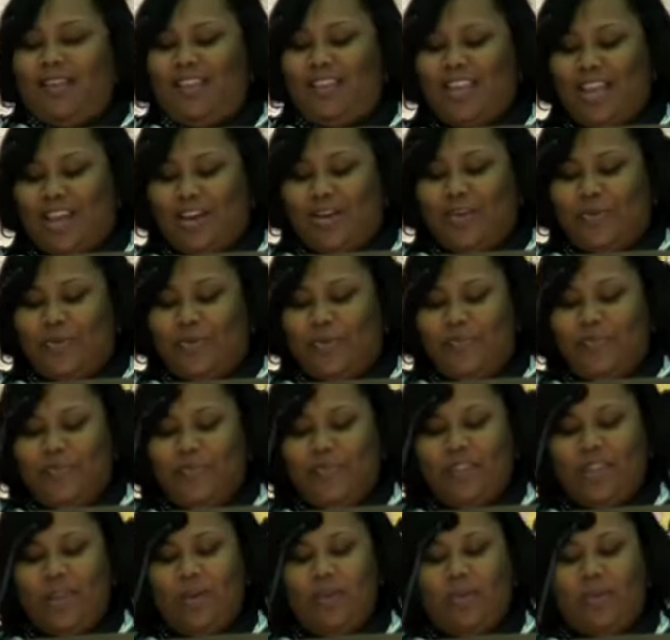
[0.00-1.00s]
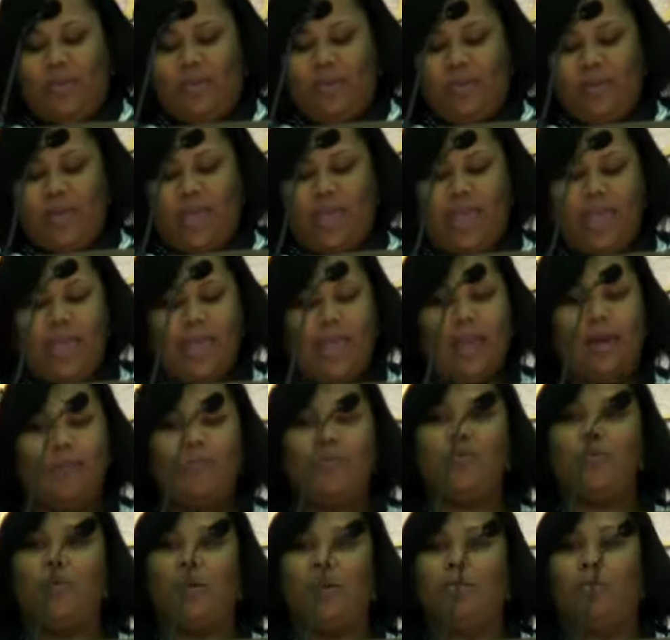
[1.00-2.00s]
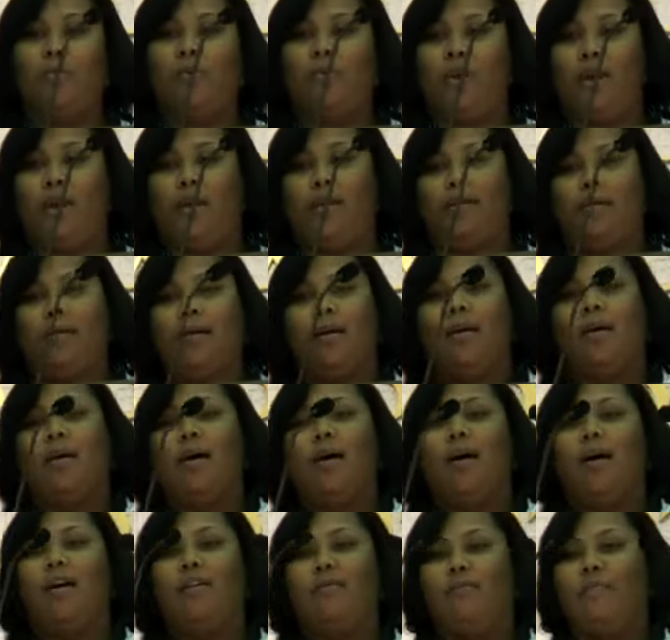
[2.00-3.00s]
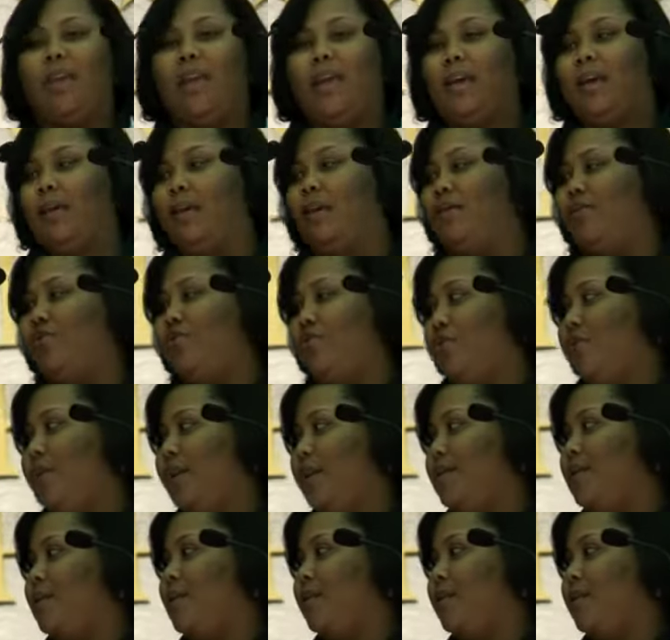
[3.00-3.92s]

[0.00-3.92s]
So he came to a point of making a choice.